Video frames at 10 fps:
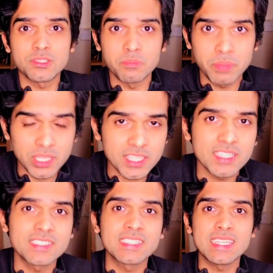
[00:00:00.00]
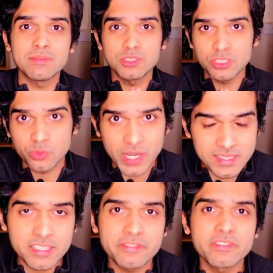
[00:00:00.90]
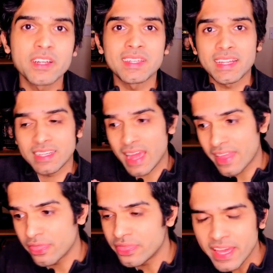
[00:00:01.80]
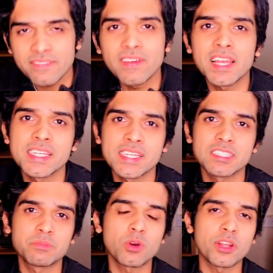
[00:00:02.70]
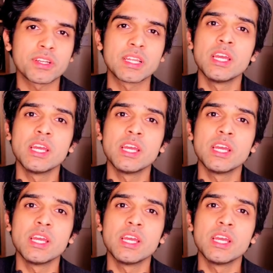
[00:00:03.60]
to building a team to raising funding and then validating the product,